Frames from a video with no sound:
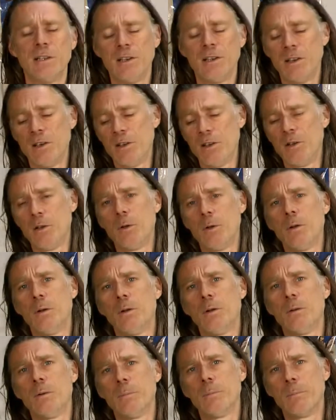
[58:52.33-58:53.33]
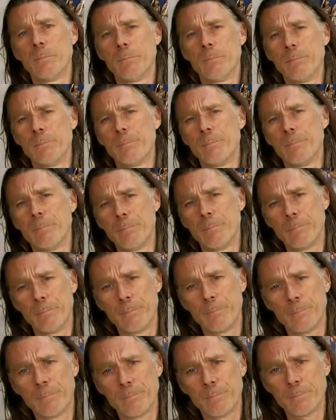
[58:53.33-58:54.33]
Right. Which camera do you reckon?
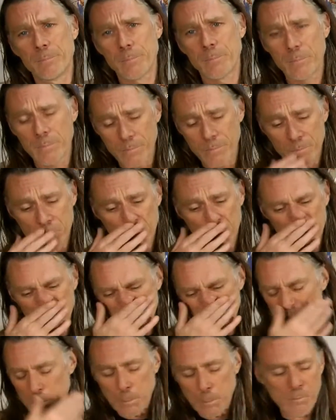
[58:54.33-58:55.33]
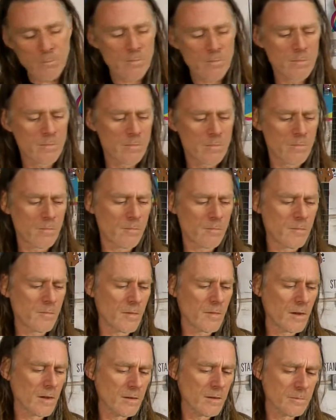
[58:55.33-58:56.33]
Camera 3?
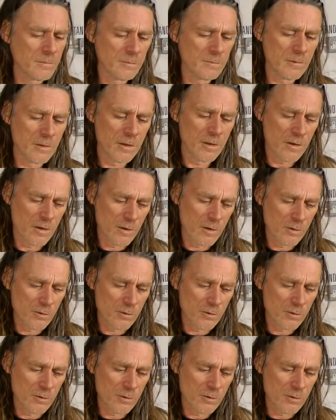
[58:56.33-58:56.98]
Overhead, do you think?